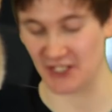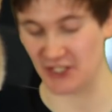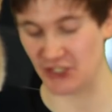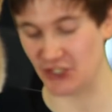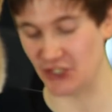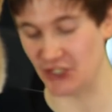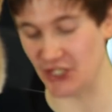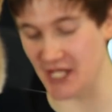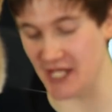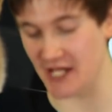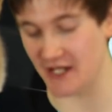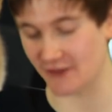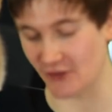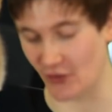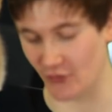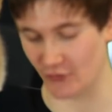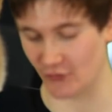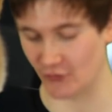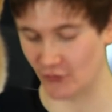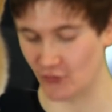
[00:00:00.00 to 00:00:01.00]
its cheeks,
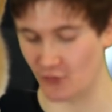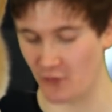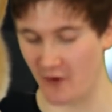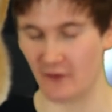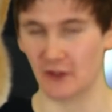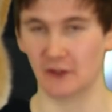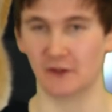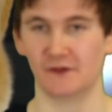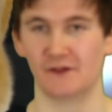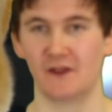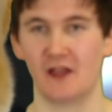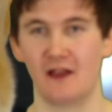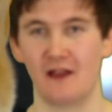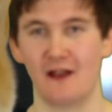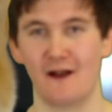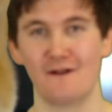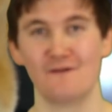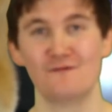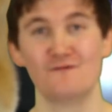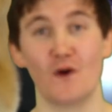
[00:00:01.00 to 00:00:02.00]
on squirrels.
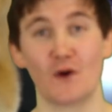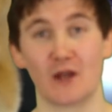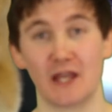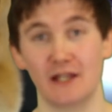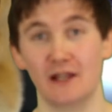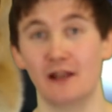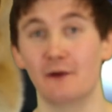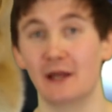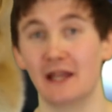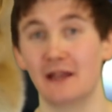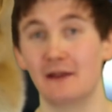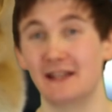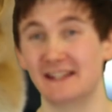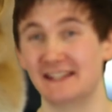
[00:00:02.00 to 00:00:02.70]
Fucking knew it.